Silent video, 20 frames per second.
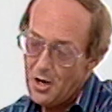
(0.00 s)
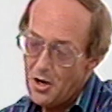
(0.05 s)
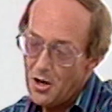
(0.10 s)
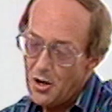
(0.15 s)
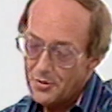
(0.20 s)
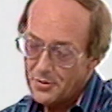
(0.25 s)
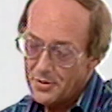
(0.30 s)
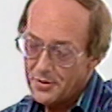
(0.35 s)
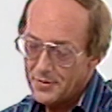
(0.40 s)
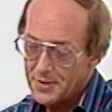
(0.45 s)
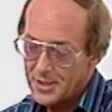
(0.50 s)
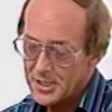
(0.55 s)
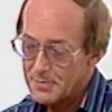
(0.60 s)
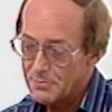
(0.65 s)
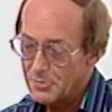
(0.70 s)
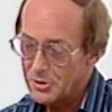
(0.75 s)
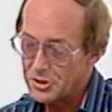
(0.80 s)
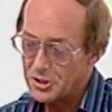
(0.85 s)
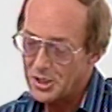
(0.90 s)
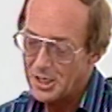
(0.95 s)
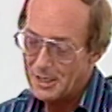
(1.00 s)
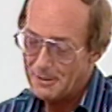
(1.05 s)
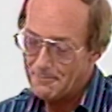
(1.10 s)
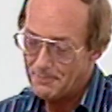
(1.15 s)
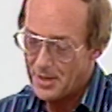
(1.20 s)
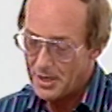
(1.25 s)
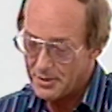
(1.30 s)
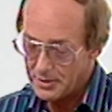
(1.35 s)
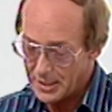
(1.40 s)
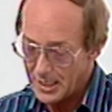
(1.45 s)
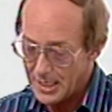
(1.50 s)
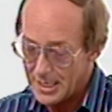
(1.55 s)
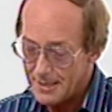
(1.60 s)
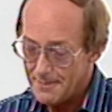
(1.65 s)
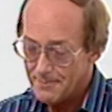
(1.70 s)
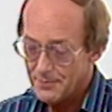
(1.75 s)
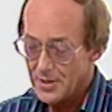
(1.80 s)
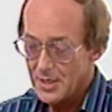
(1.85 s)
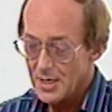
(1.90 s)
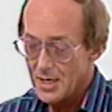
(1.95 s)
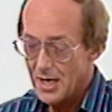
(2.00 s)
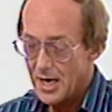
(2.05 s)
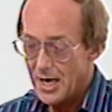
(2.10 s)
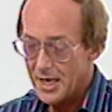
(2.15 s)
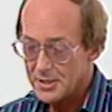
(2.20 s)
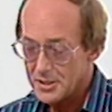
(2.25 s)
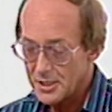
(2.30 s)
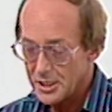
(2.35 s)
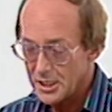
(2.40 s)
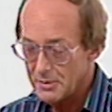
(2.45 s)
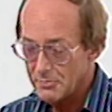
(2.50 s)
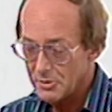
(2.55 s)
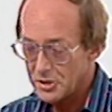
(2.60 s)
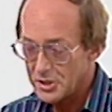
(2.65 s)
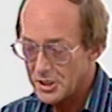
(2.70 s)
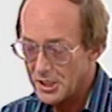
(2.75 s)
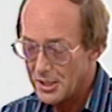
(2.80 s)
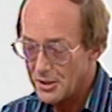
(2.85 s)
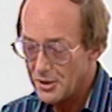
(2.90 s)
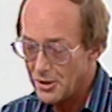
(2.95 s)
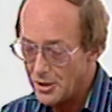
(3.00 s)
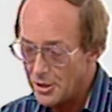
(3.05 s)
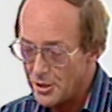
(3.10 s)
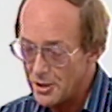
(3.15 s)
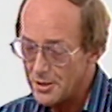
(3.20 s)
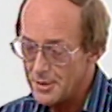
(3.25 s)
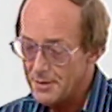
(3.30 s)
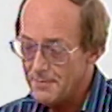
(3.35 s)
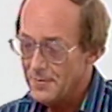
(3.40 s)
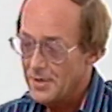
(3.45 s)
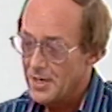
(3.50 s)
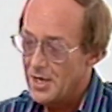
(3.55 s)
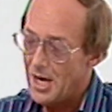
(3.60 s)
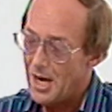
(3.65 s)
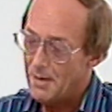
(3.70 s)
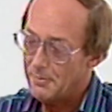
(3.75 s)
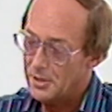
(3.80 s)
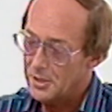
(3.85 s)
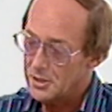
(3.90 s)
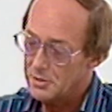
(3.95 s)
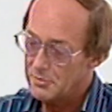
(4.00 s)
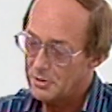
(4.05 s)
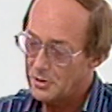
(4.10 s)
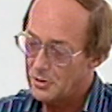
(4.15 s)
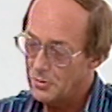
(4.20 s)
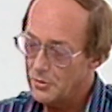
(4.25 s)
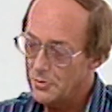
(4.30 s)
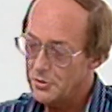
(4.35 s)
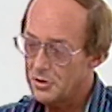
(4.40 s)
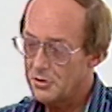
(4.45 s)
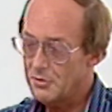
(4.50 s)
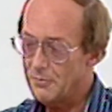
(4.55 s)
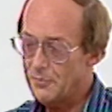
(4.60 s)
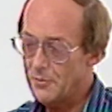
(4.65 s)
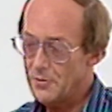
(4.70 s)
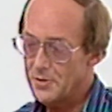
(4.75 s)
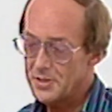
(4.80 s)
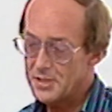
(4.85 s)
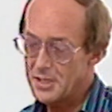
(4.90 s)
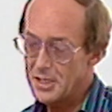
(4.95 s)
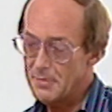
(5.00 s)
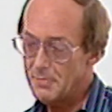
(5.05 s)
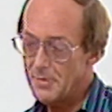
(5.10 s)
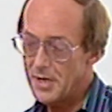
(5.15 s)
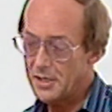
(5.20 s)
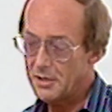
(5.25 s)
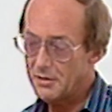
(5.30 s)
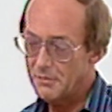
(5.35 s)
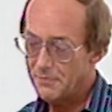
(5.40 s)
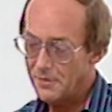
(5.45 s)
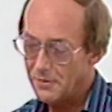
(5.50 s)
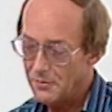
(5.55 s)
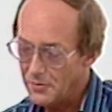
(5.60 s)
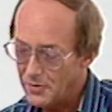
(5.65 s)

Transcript: on this machine, okay? Yeah. I turn the machine on. I'm going to record your voice in the microphone